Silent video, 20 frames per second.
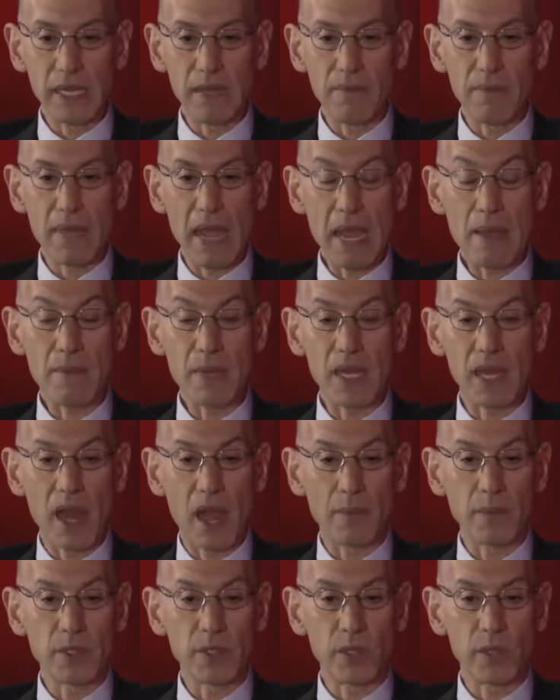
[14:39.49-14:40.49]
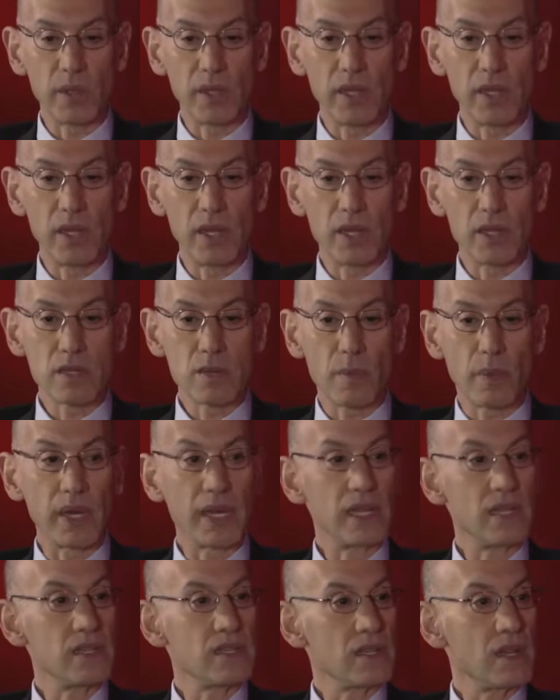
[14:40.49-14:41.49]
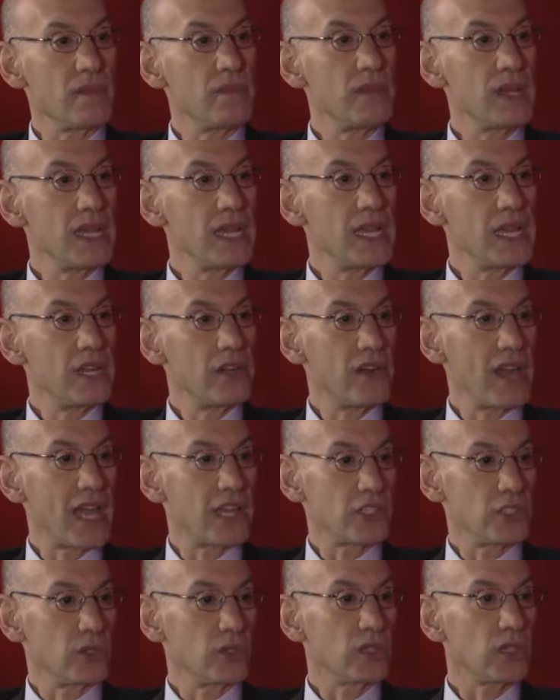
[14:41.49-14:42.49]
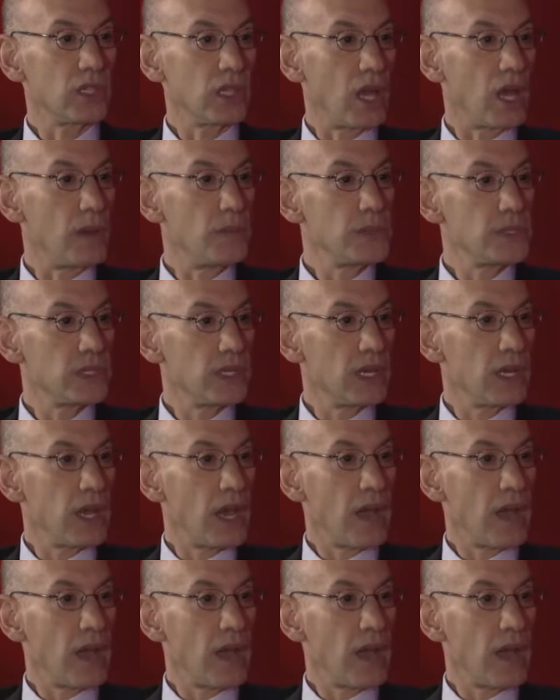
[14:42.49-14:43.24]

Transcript: It may be an opportunity to bring in some international clubs.